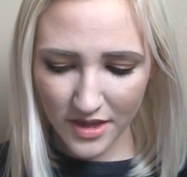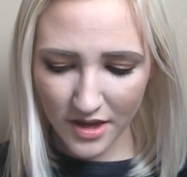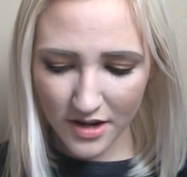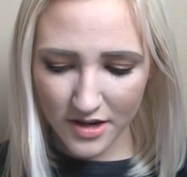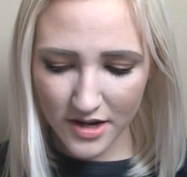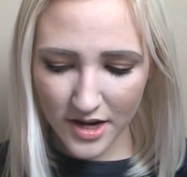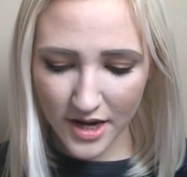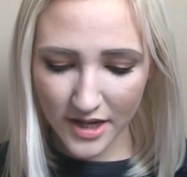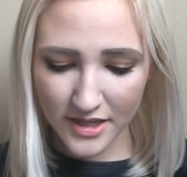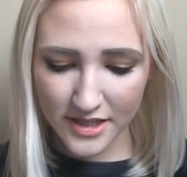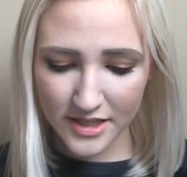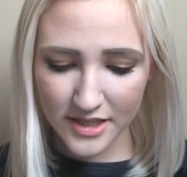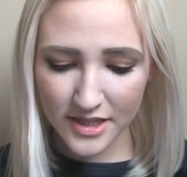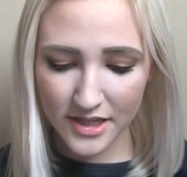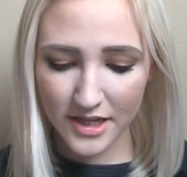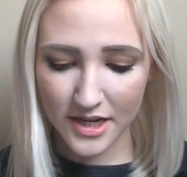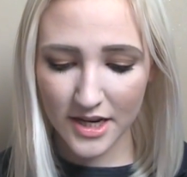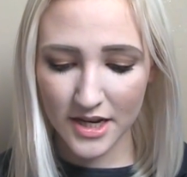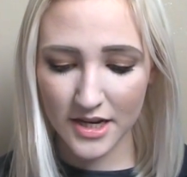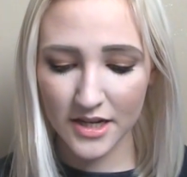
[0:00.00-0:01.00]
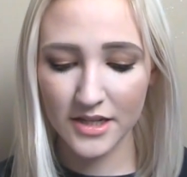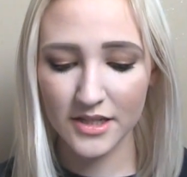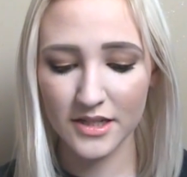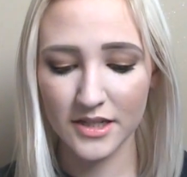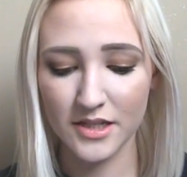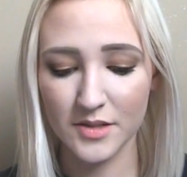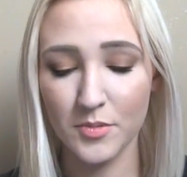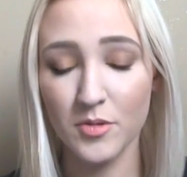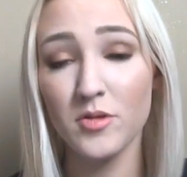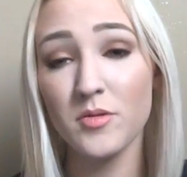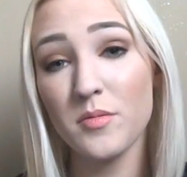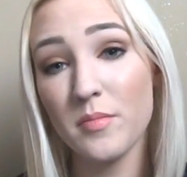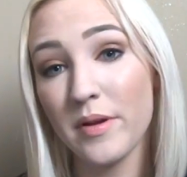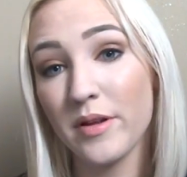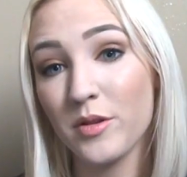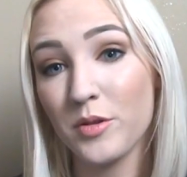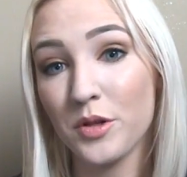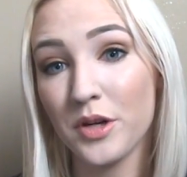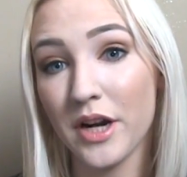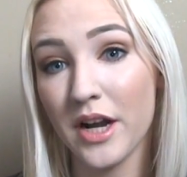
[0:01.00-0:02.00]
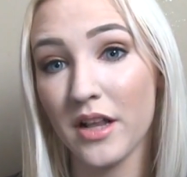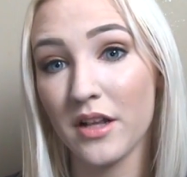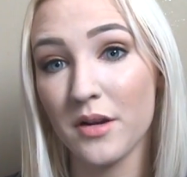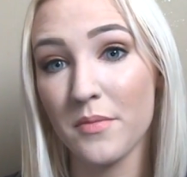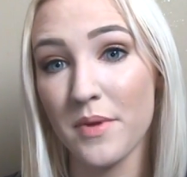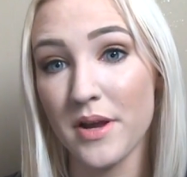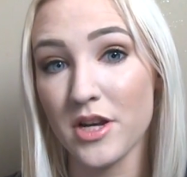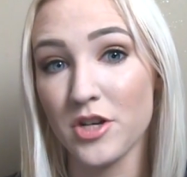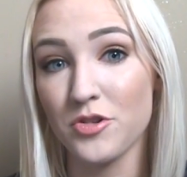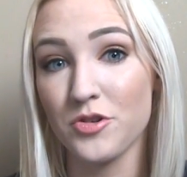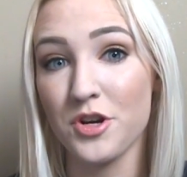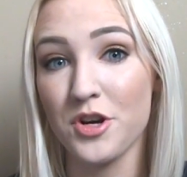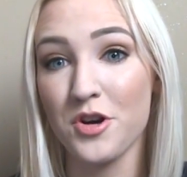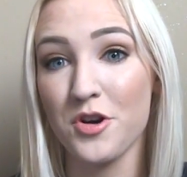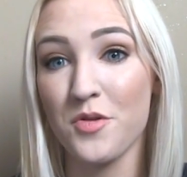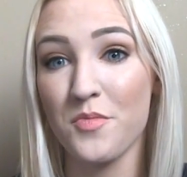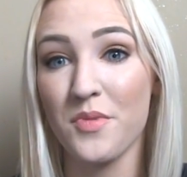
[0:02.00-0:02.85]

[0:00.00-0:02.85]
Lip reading: next is supposed to be my Laura Geller Bake Trio,